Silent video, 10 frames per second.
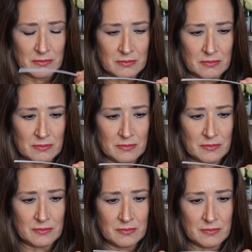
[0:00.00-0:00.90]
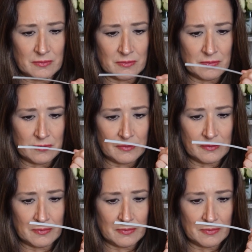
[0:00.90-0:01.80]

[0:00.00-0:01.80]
[no speech]